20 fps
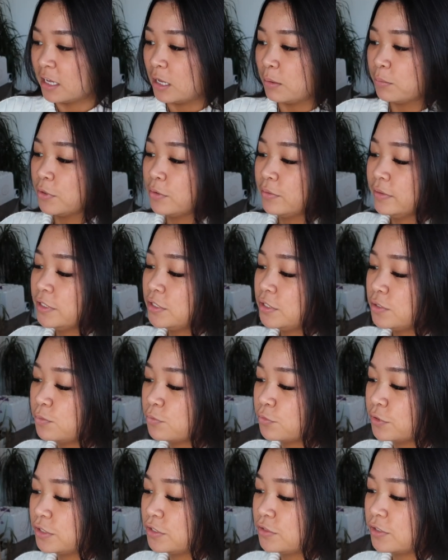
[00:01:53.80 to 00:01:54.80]
I'm going to
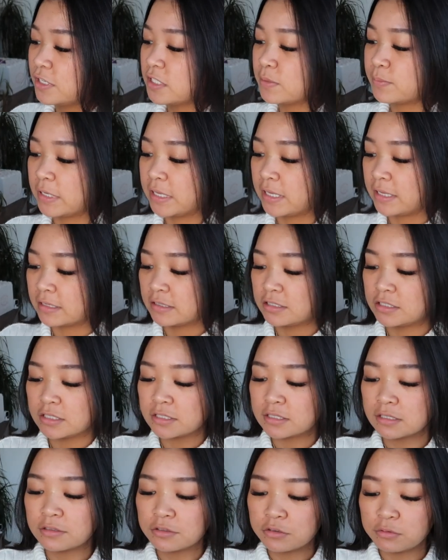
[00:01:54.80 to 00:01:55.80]
moisturize my hands
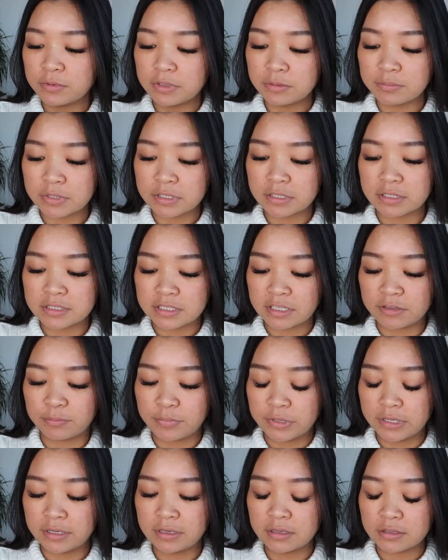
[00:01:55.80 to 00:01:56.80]
just a little bit because they've
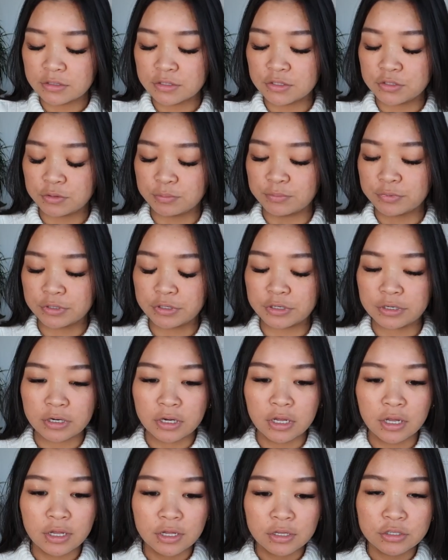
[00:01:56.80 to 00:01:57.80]
been super
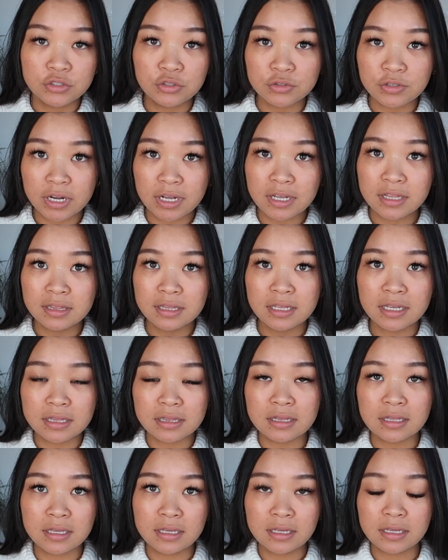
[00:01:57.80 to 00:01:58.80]
dry
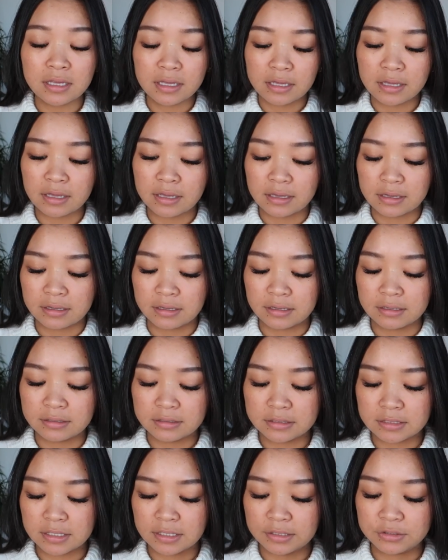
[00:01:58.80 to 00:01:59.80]
lately
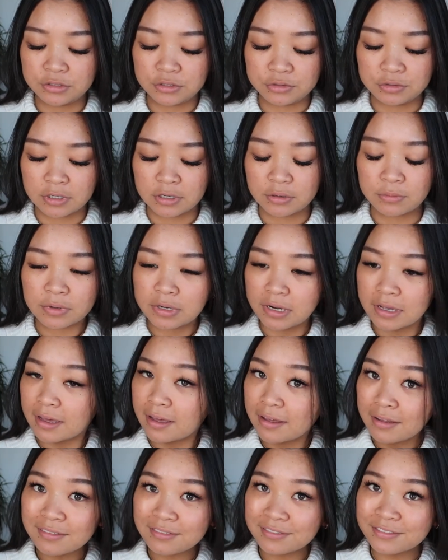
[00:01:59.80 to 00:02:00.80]
and I do not want to
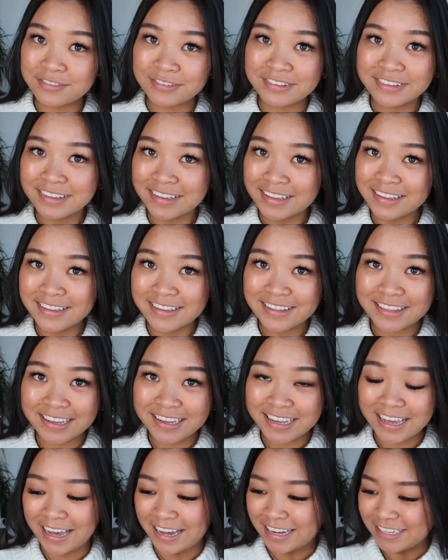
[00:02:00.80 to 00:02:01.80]
have
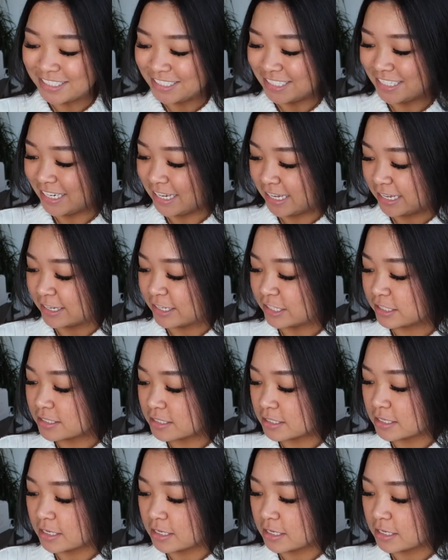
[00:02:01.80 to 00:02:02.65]
like ashy hands.